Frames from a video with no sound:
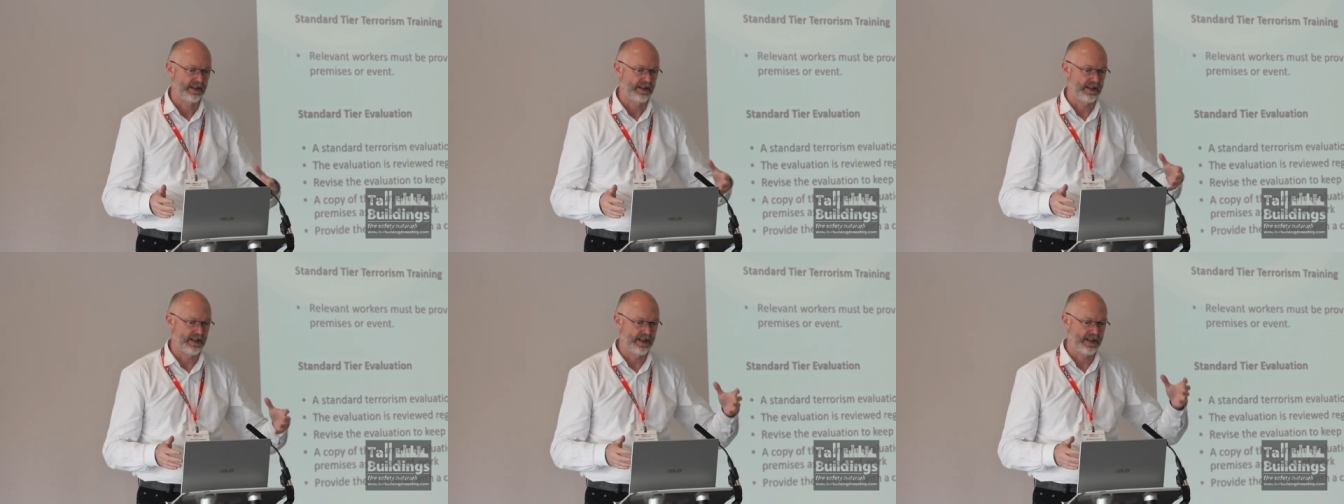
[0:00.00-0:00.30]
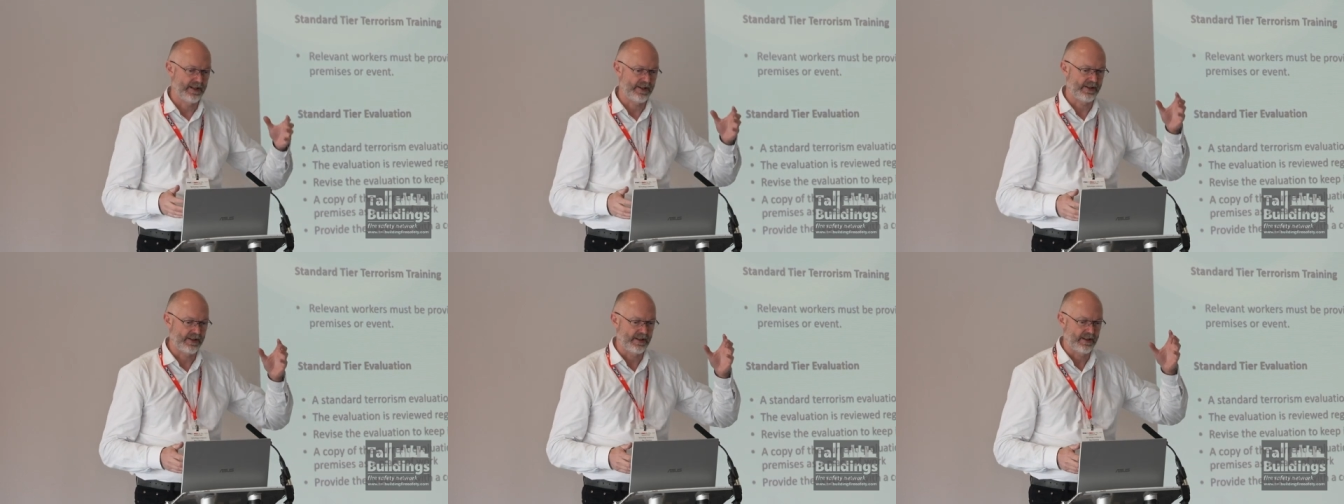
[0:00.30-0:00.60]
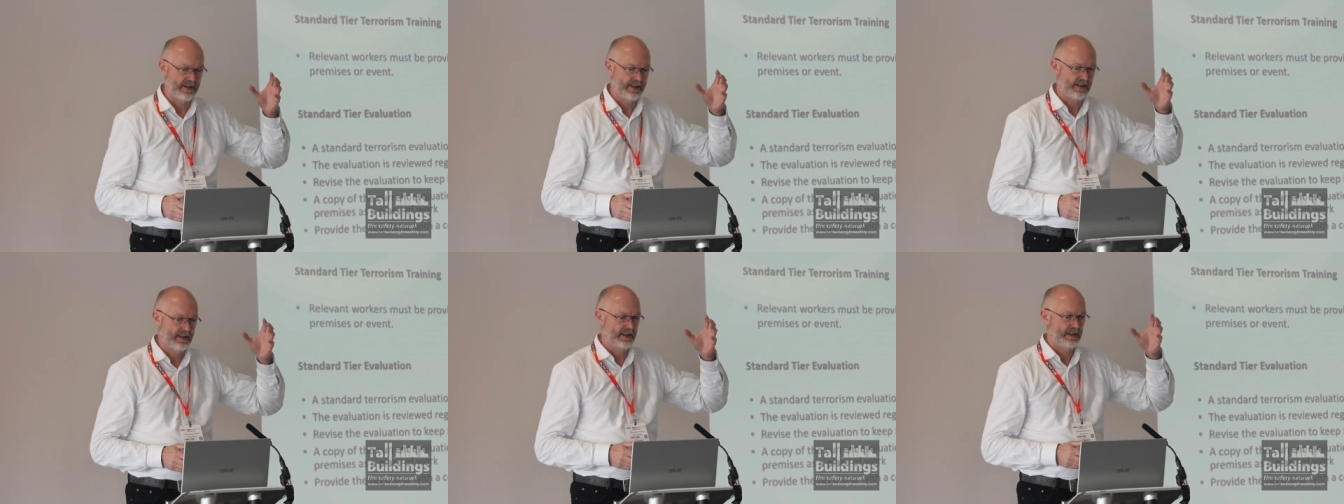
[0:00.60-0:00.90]
is
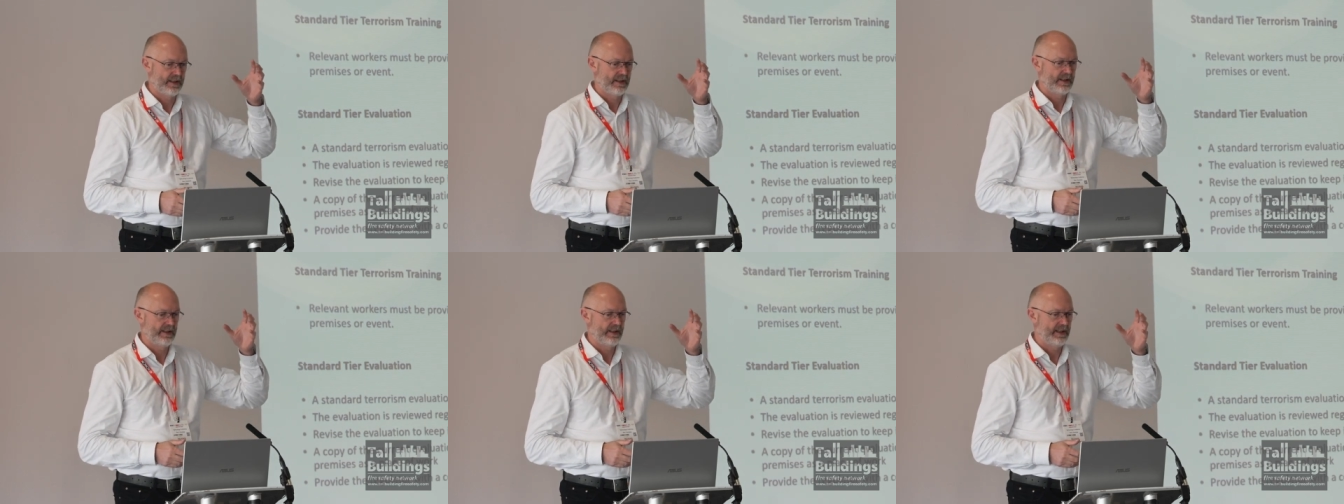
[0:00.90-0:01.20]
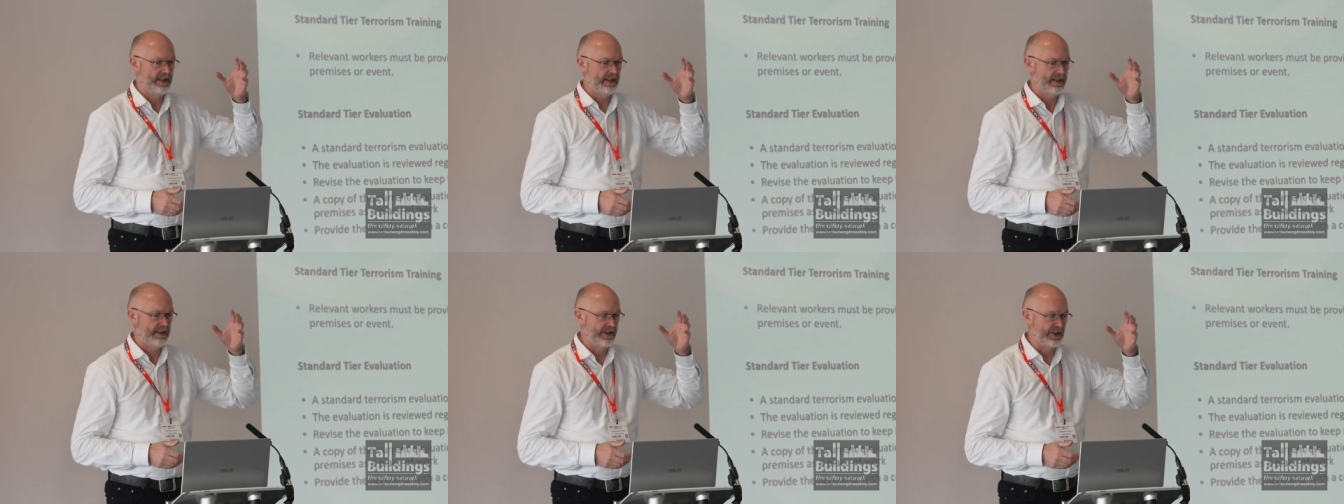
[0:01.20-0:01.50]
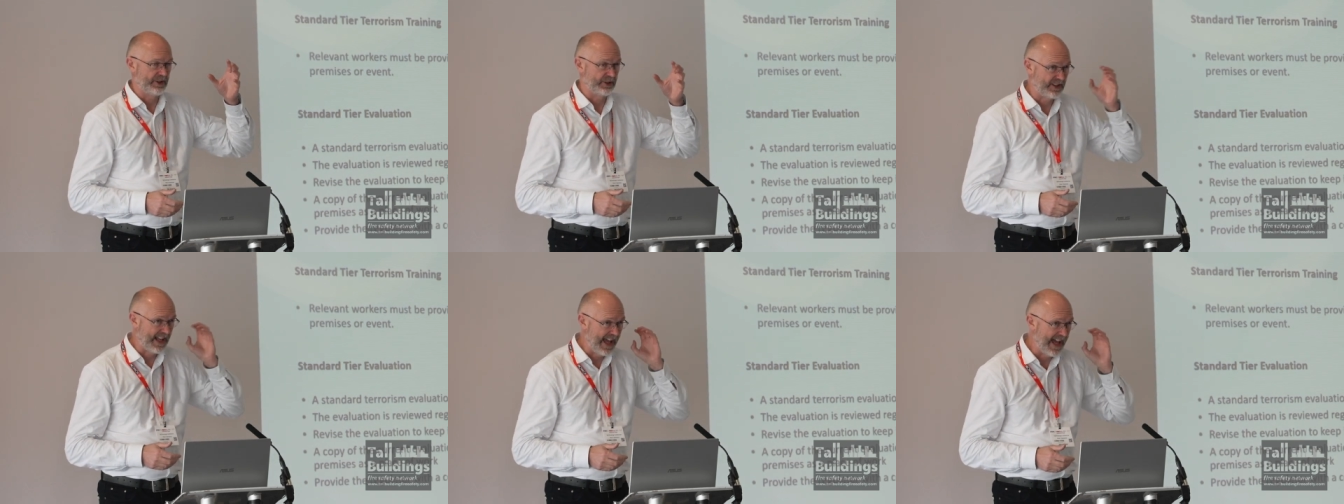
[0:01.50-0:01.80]
the
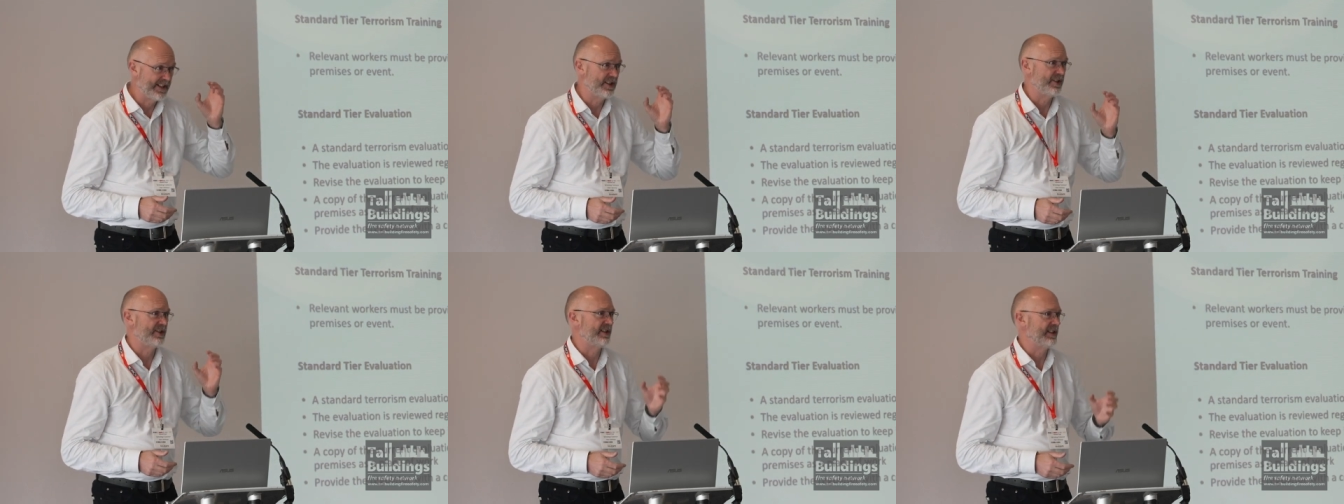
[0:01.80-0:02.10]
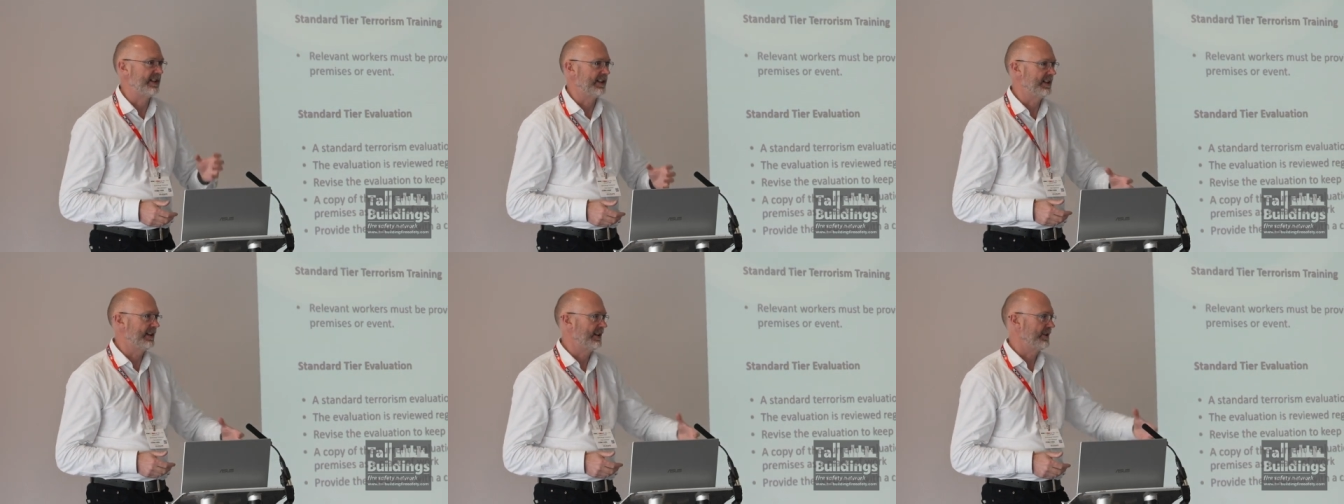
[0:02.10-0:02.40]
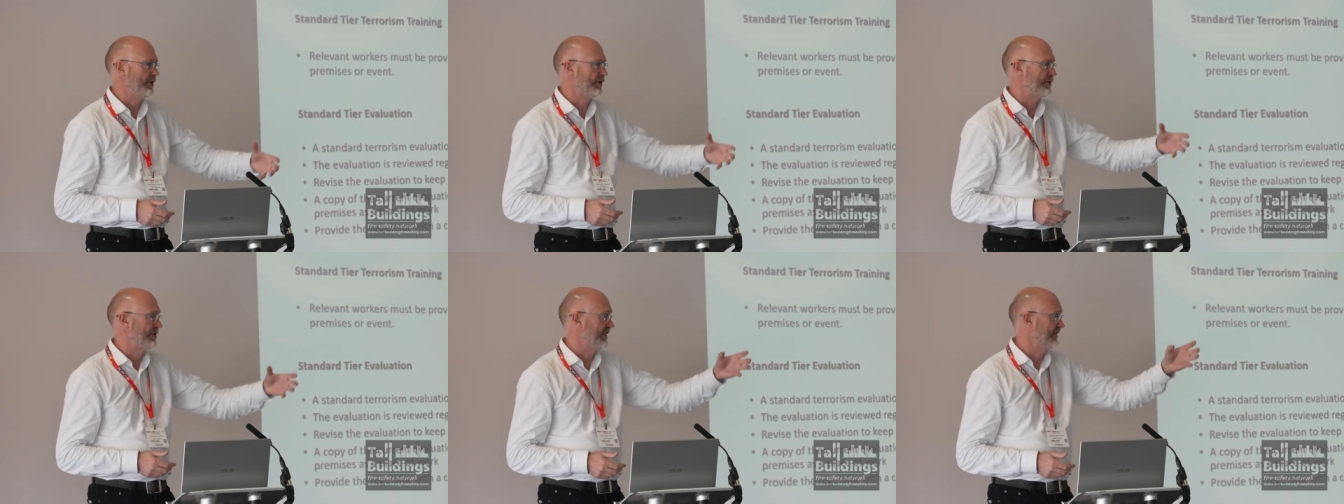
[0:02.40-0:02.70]
standard tier,
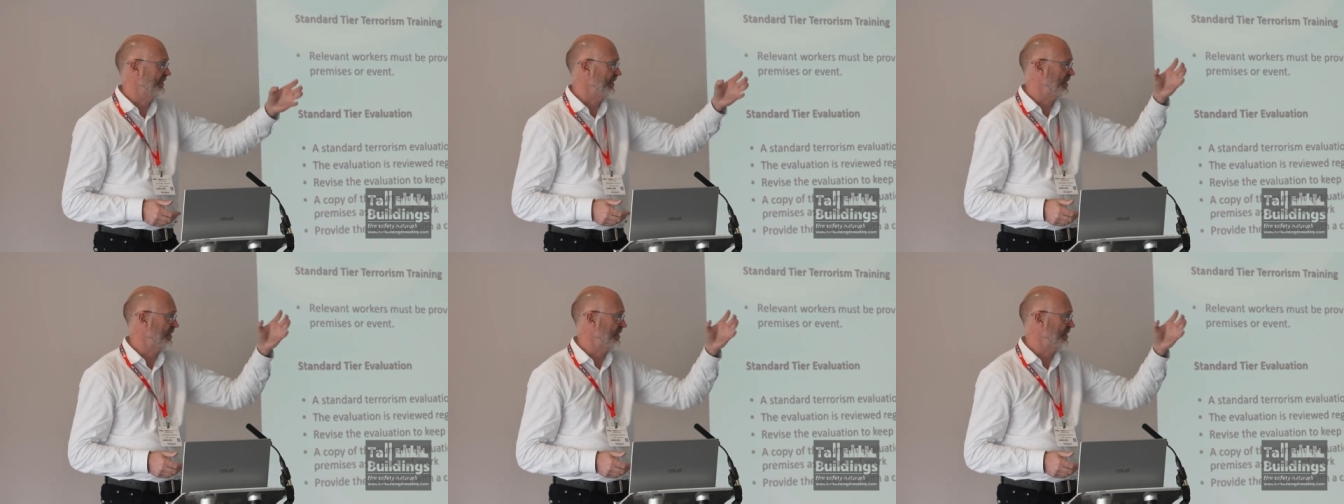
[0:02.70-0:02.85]
you're just